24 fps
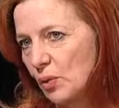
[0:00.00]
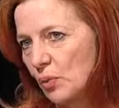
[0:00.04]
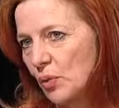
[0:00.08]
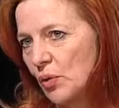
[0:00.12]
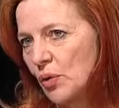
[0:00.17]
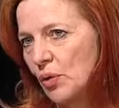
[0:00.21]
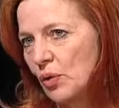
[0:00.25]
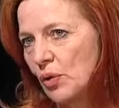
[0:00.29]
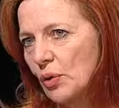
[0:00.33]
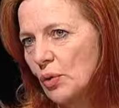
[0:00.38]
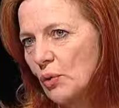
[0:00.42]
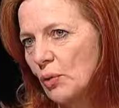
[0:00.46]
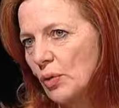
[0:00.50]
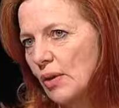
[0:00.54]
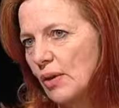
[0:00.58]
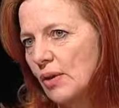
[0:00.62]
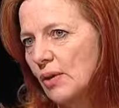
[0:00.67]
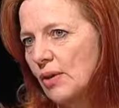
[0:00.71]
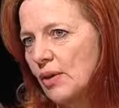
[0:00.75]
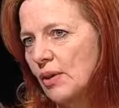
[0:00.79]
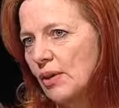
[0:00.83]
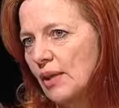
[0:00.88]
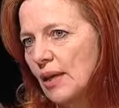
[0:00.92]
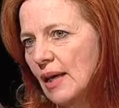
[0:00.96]
to work
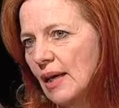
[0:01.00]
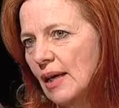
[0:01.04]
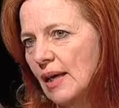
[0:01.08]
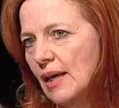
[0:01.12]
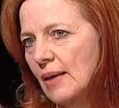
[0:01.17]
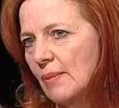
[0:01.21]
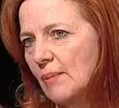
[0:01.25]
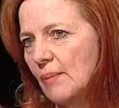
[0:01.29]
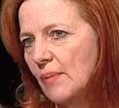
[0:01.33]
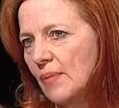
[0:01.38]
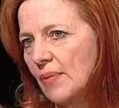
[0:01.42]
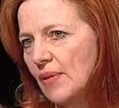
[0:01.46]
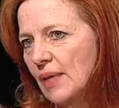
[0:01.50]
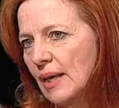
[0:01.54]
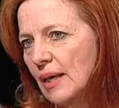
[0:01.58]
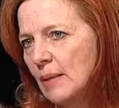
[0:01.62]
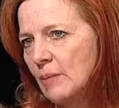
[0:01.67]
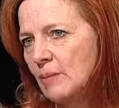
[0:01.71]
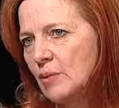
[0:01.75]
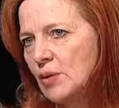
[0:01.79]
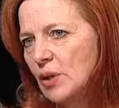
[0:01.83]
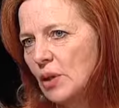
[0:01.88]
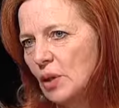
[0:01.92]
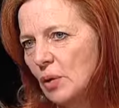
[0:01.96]
with
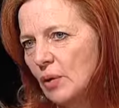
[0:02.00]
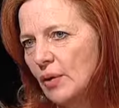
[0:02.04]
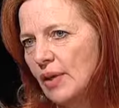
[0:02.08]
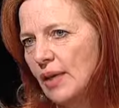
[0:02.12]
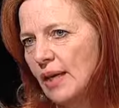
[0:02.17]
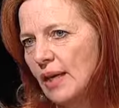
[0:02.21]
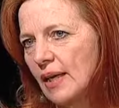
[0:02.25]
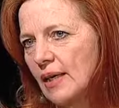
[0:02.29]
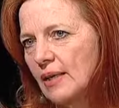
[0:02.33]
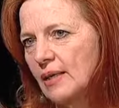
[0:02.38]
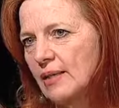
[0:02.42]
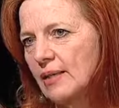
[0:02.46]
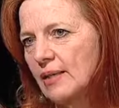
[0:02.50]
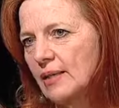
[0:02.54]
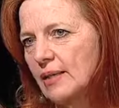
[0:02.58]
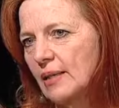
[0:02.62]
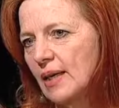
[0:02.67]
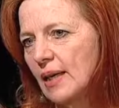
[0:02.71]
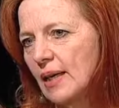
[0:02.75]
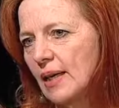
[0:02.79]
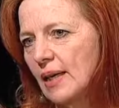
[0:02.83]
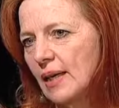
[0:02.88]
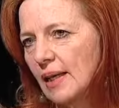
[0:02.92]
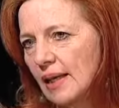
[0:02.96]
them to look at
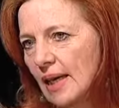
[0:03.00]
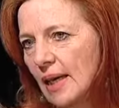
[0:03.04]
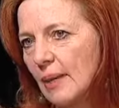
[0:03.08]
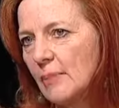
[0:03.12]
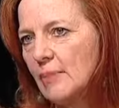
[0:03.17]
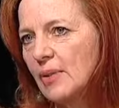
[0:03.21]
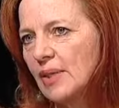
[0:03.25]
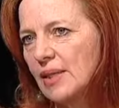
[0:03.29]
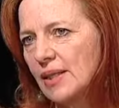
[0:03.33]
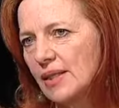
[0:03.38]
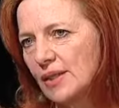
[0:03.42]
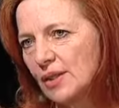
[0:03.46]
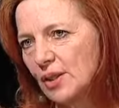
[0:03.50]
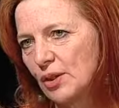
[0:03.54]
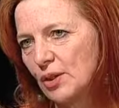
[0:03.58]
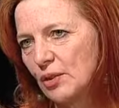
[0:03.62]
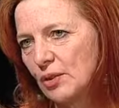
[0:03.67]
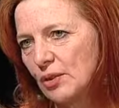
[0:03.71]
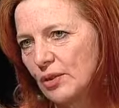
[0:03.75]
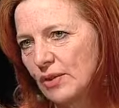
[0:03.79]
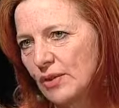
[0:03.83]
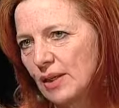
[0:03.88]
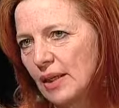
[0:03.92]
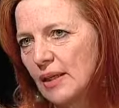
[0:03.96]
companies in
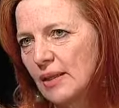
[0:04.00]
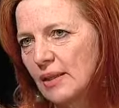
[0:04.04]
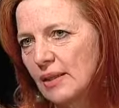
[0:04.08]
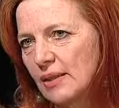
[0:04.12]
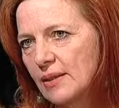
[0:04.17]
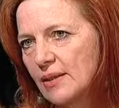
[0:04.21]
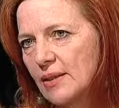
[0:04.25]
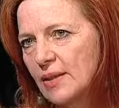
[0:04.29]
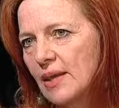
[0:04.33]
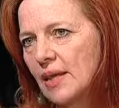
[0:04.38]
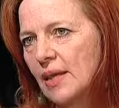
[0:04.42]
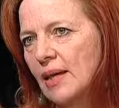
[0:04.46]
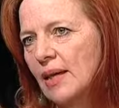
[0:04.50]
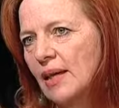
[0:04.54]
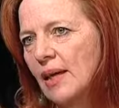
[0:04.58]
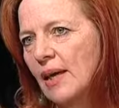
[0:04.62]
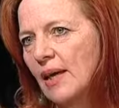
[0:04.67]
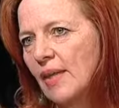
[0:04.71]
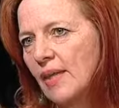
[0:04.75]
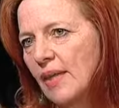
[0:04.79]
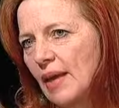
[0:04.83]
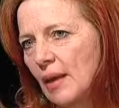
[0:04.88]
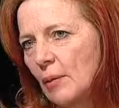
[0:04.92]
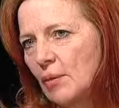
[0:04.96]
New Zealand
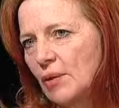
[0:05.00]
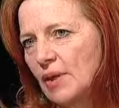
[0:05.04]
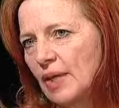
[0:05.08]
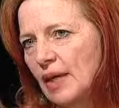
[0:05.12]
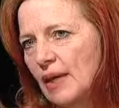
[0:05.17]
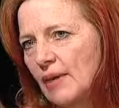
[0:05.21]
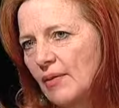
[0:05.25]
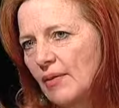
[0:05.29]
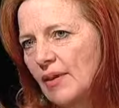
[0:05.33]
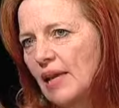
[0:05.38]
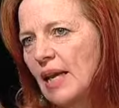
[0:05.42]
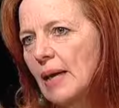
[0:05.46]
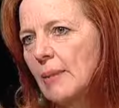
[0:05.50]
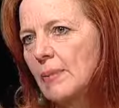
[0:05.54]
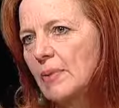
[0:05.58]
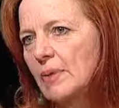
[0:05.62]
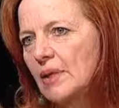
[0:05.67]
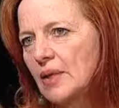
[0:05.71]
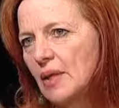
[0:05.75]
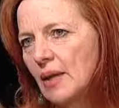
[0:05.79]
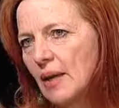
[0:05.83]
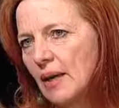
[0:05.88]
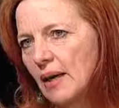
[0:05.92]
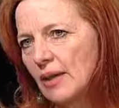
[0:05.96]
that would have an
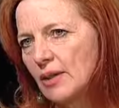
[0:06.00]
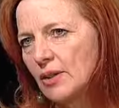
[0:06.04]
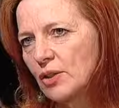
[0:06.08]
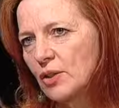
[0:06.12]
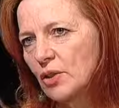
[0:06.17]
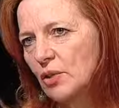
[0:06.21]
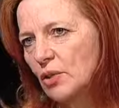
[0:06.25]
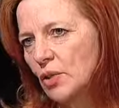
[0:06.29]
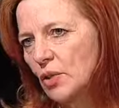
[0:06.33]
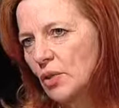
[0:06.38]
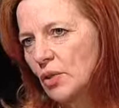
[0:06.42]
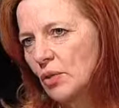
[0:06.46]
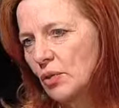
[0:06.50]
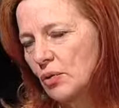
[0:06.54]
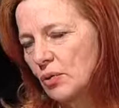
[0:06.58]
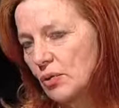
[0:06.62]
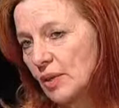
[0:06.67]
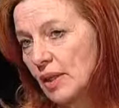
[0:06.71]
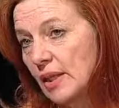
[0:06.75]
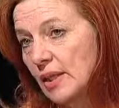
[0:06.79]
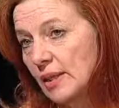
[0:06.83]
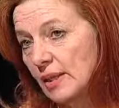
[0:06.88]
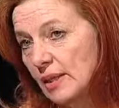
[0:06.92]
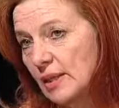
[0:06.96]
appetite to
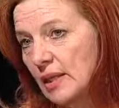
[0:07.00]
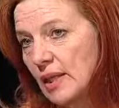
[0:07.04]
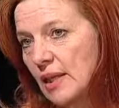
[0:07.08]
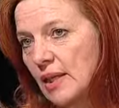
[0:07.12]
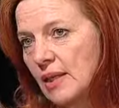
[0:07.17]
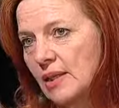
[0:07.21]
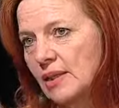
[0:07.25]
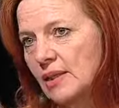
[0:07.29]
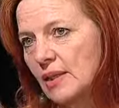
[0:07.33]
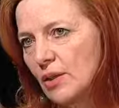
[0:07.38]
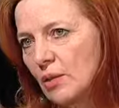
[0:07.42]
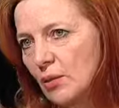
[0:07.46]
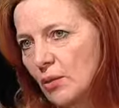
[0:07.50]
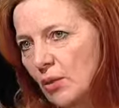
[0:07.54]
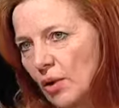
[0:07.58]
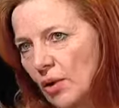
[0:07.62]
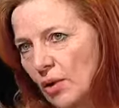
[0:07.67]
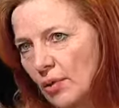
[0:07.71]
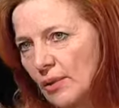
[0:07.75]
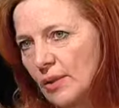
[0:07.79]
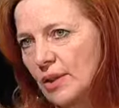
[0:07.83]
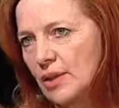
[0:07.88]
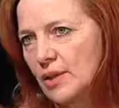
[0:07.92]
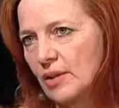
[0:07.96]
extend and
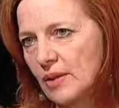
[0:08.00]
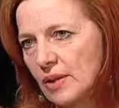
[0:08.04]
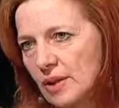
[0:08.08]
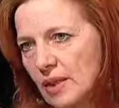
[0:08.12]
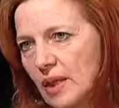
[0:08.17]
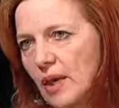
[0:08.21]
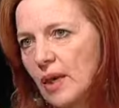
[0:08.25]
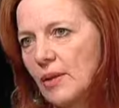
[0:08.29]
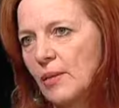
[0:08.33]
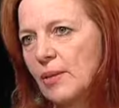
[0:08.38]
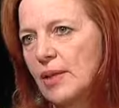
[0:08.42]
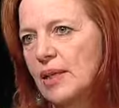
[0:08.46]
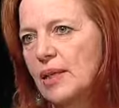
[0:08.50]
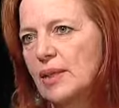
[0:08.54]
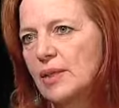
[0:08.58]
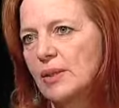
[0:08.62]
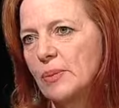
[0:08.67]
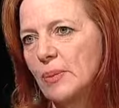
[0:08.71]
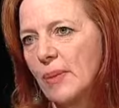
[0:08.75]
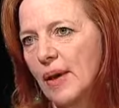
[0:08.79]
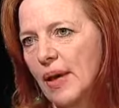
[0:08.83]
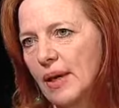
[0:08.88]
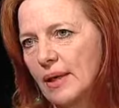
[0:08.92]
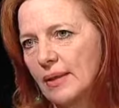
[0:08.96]
grow into the
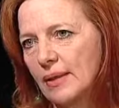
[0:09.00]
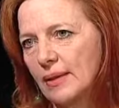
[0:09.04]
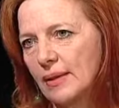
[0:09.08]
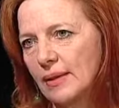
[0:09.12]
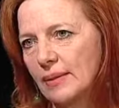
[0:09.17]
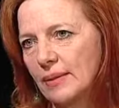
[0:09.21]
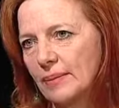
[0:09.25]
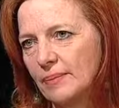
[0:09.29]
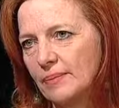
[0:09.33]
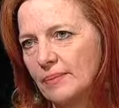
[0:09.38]
Taiwanese market.